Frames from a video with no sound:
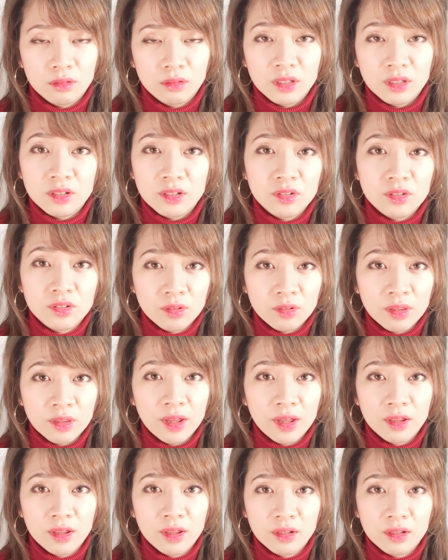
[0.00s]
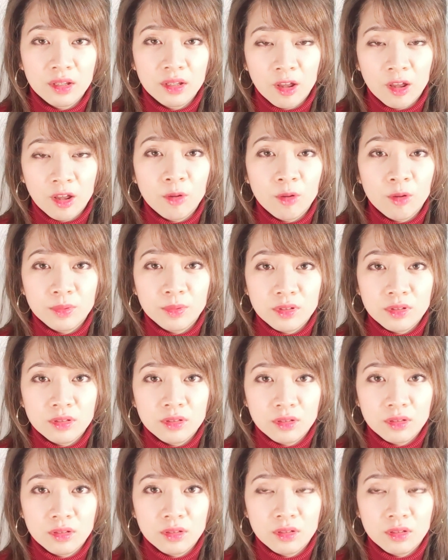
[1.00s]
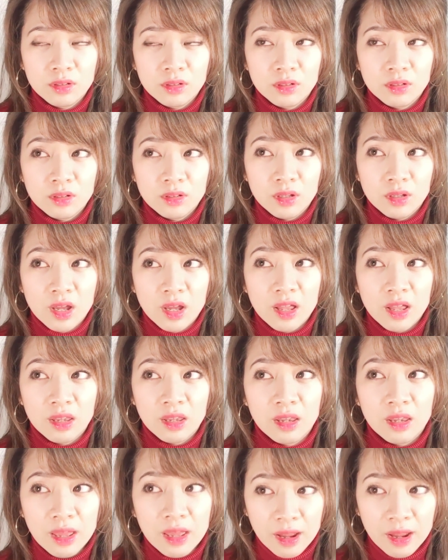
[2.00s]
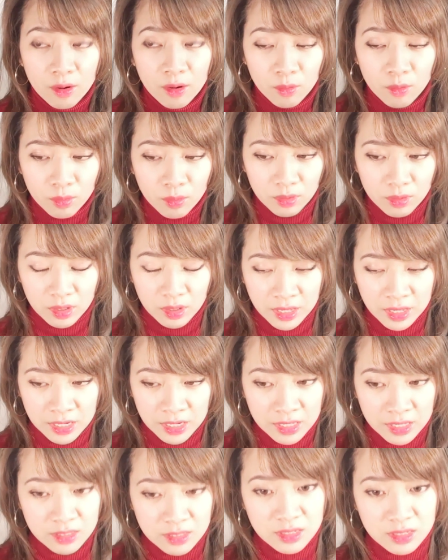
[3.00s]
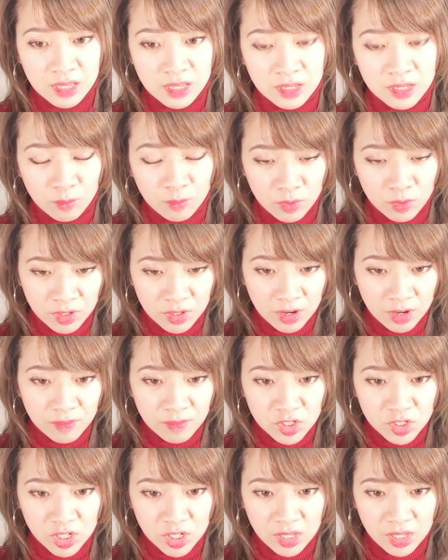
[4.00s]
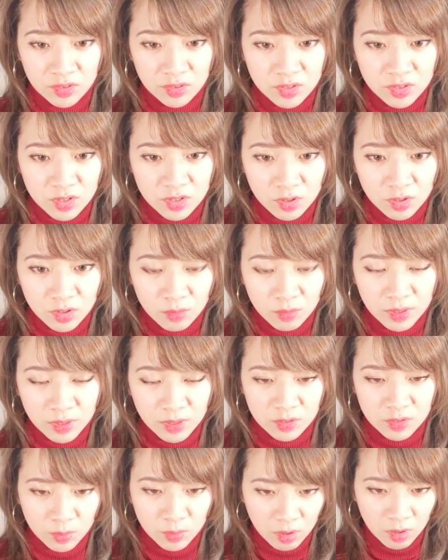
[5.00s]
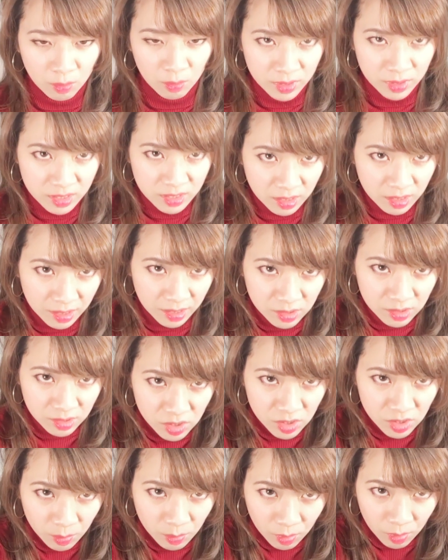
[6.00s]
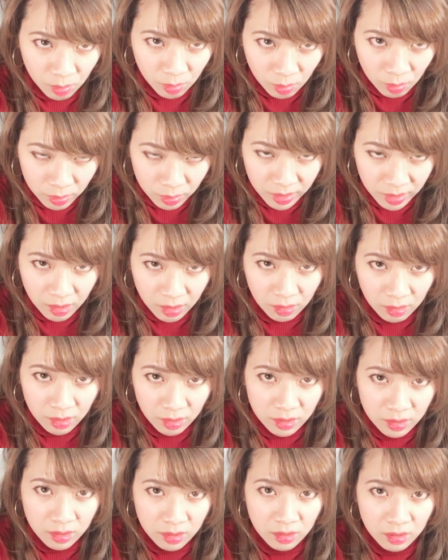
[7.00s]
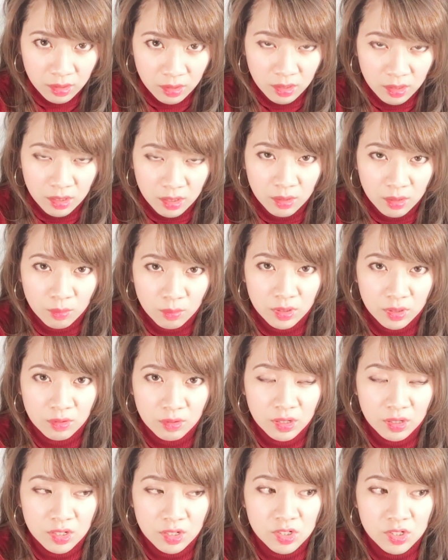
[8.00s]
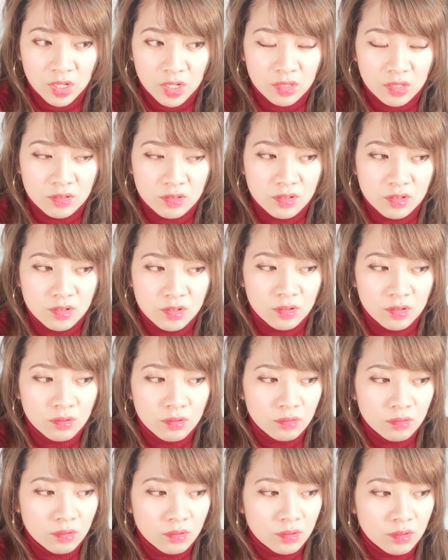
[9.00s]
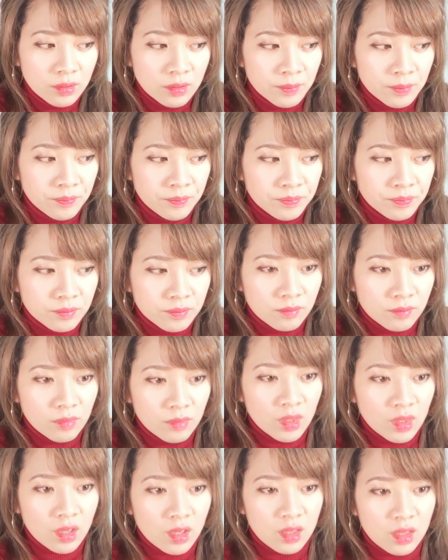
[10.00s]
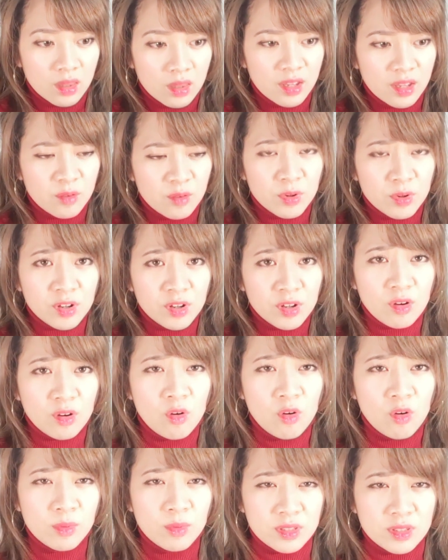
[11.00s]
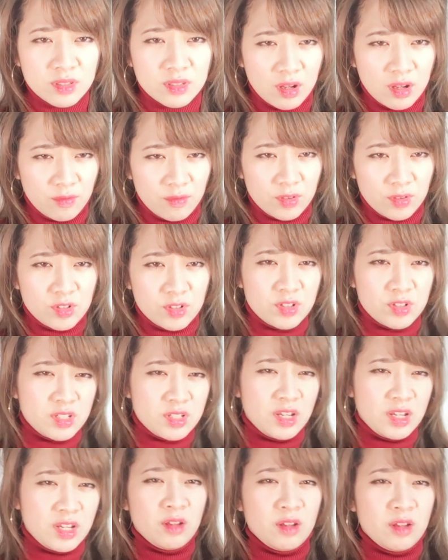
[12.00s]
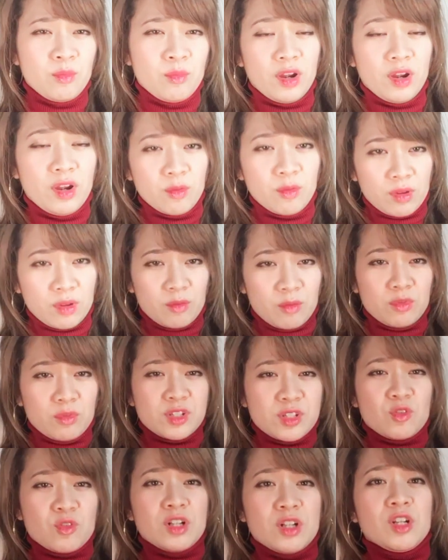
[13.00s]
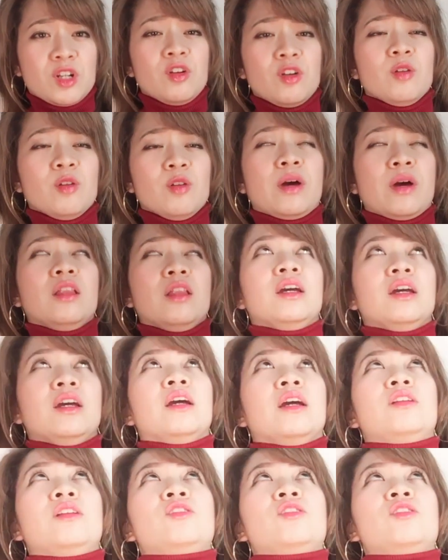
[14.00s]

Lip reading: Like, do that. It helps. Allow, and then when you have a chance to, because we're always clenched and we're holding on, when you get a chance to, like when you're at home and stuff, or you're just taking a break, stretch out your belly.